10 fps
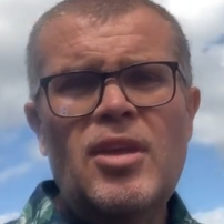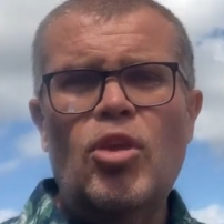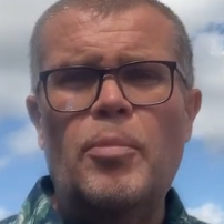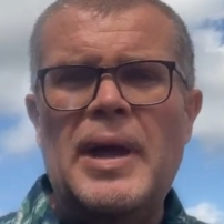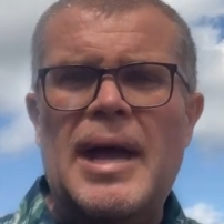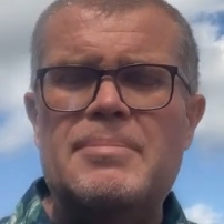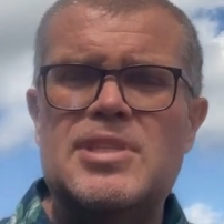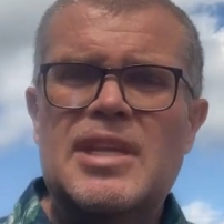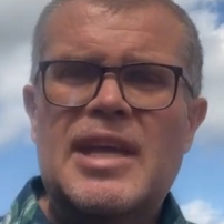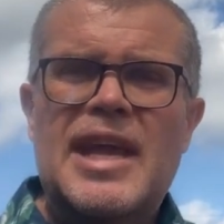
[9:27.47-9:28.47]
Or
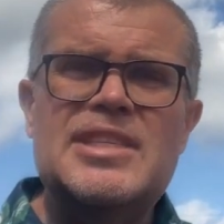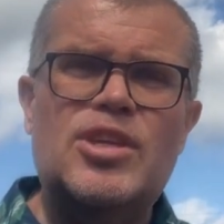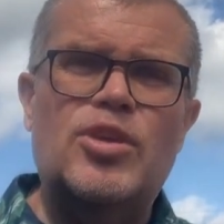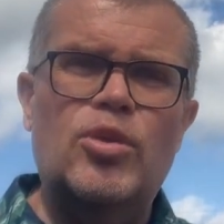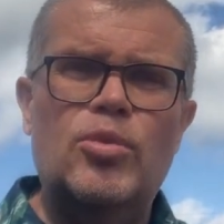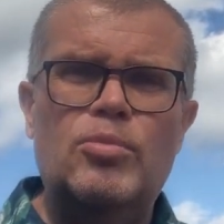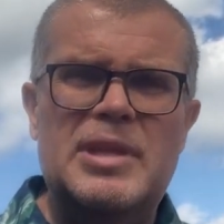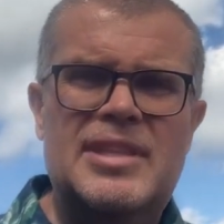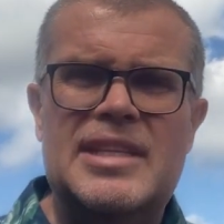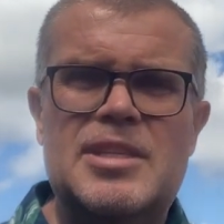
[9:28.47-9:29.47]
perhaps it's a call we
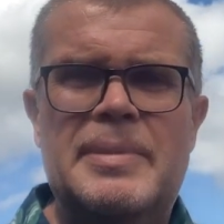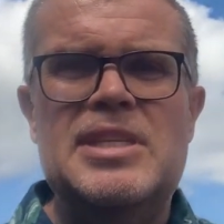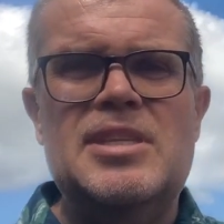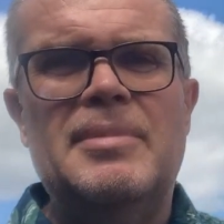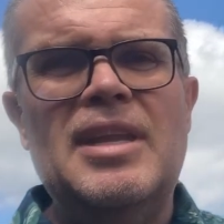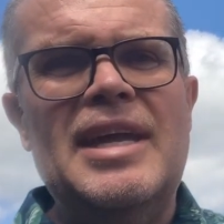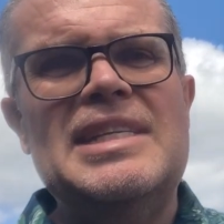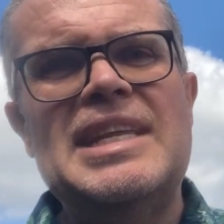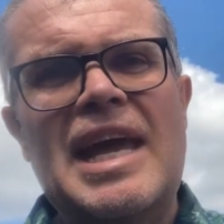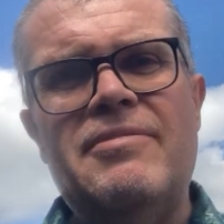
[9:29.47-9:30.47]
think to be someone
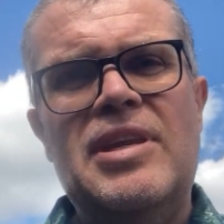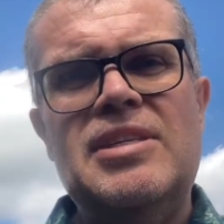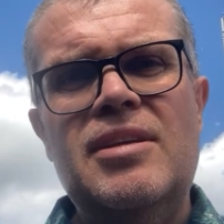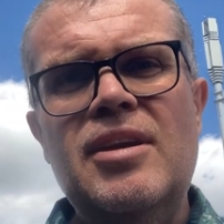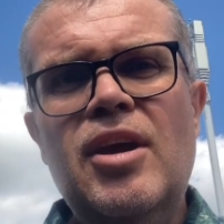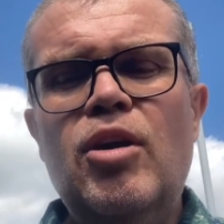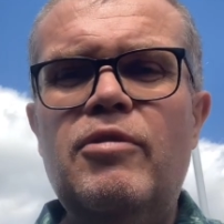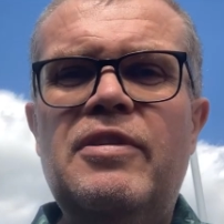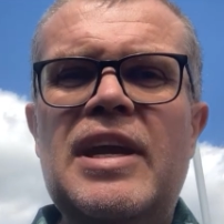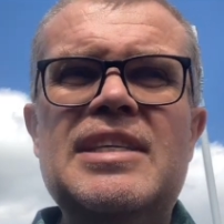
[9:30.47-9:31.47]
like David, who
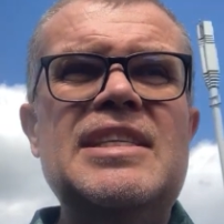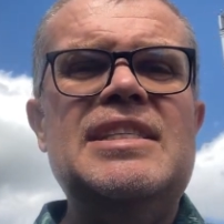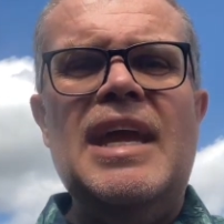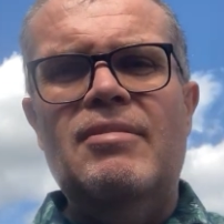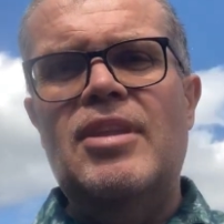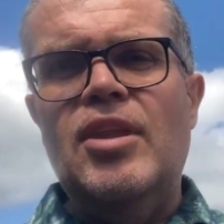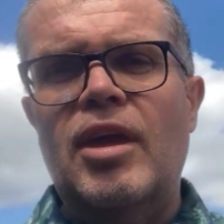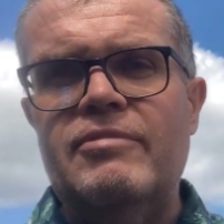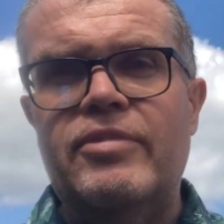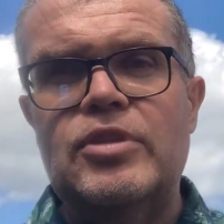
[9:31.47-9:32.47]
faces down a
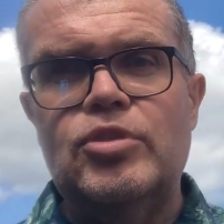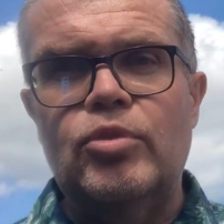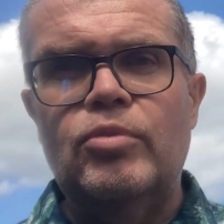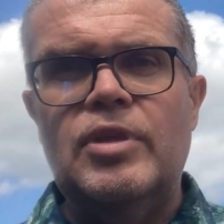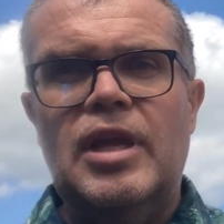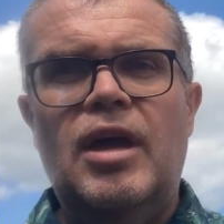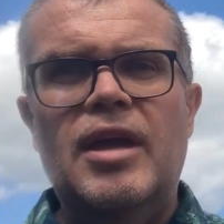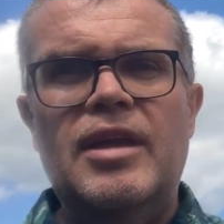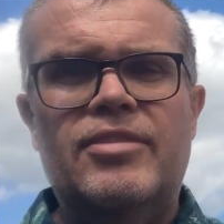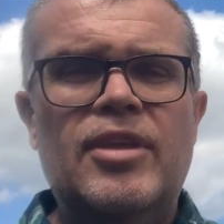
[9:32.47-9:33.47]
nine foot tall
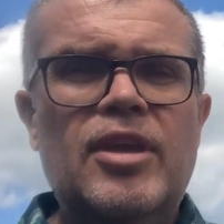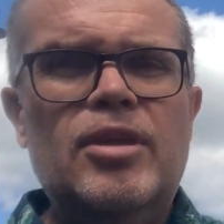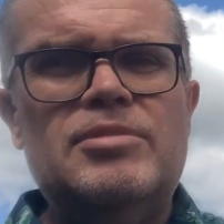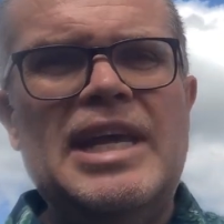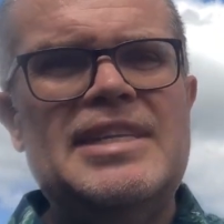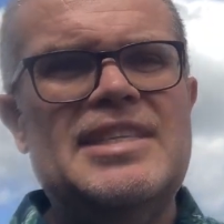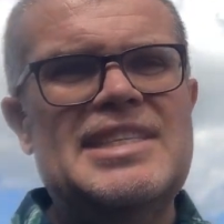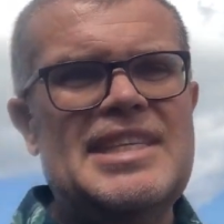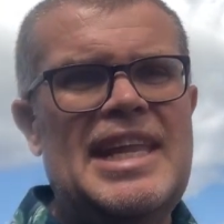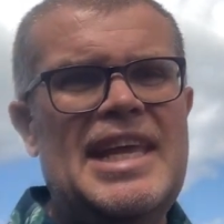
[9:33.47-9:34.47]
Goliath, who takes a
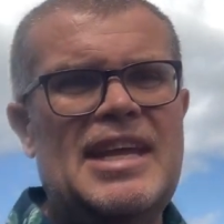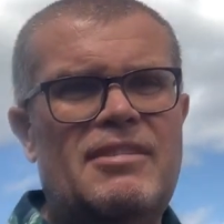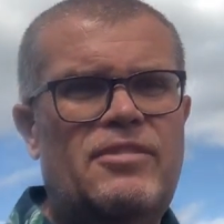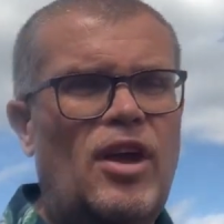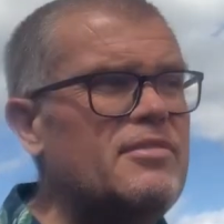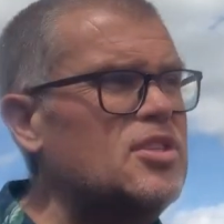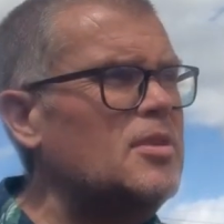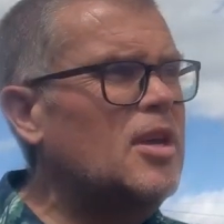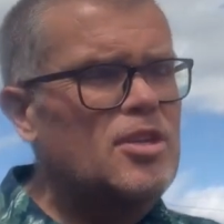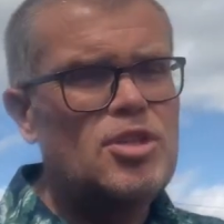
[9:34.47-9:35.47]
sling and five
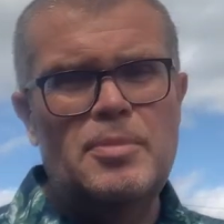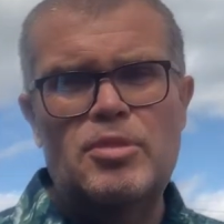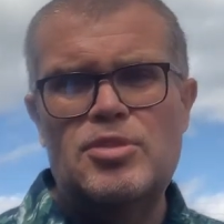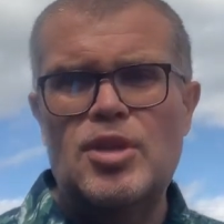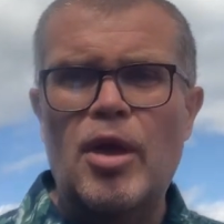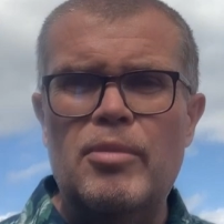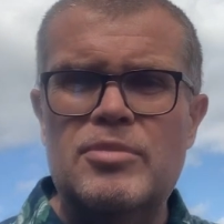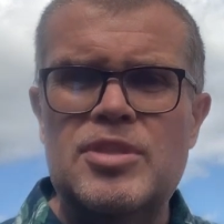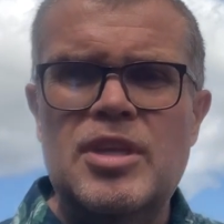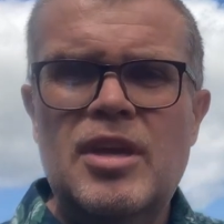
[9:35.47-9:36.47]
smooth
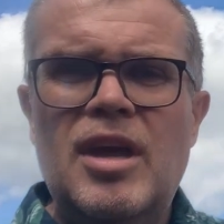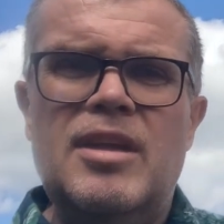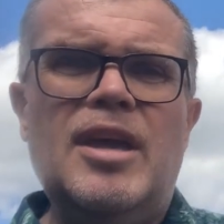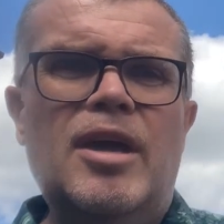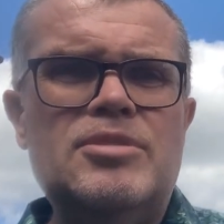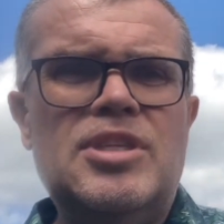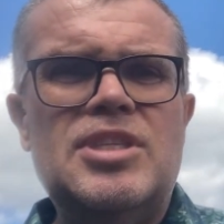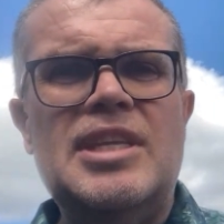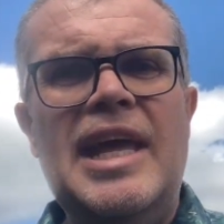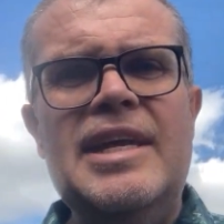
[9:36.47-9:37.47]
stones and goes to
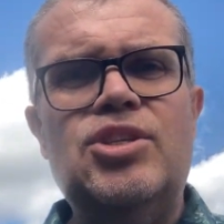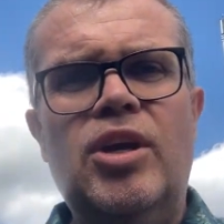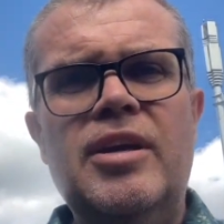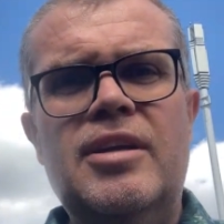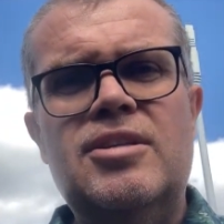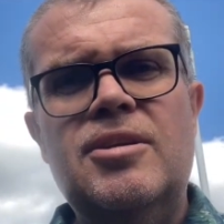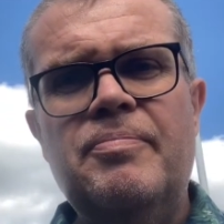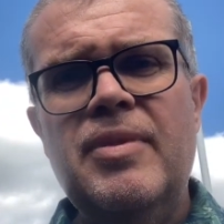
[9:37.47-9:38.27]
slay a giant.